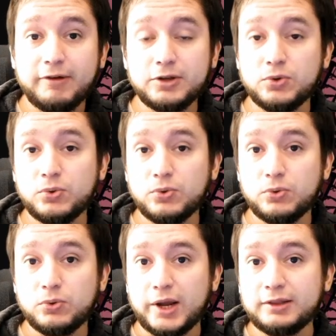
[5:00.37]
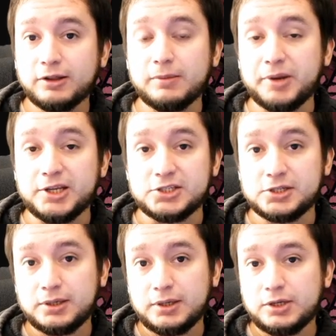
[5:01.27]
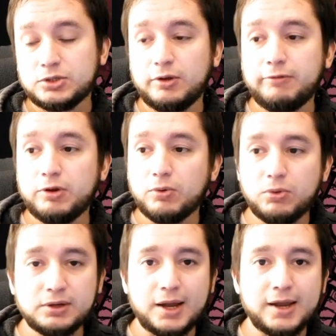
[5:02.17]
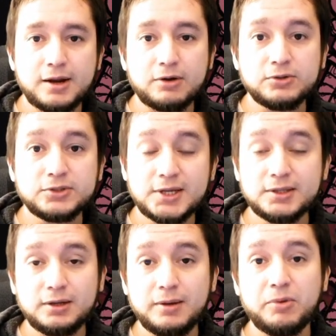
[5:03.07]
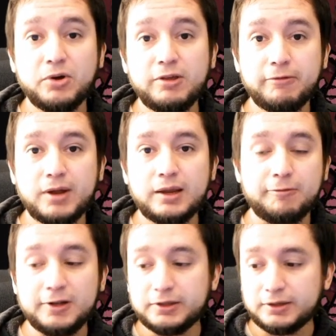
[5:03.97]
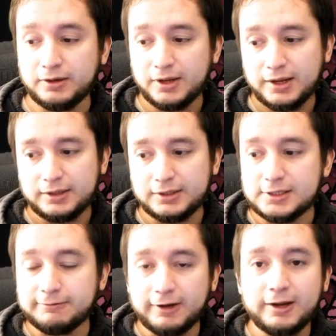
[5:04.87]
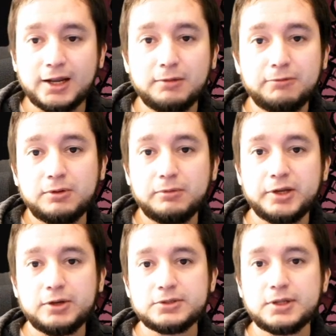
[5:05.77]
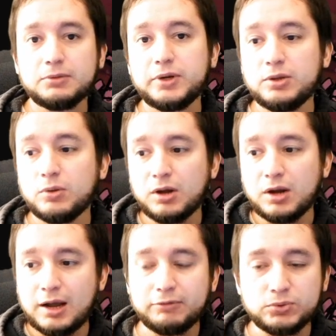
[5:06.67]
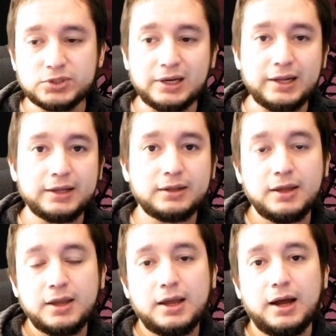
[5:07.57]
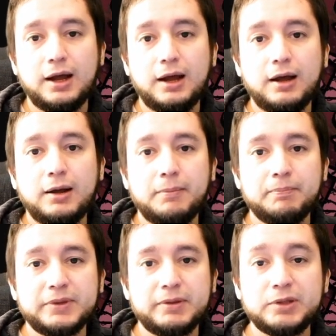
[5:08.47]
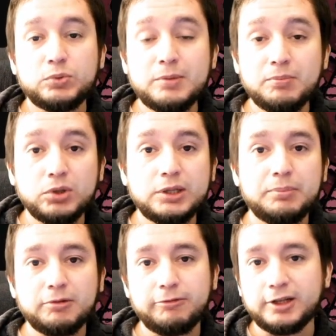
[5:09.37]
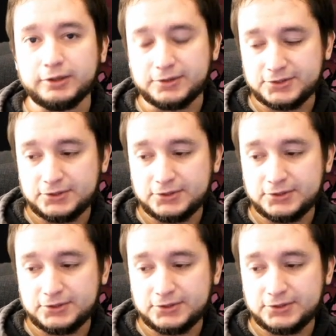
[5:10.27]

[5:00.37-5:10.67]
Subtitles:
you enter the page. So if you are constantly modifying a filter, this is very helpful because that way you don't have to select between multiple filters.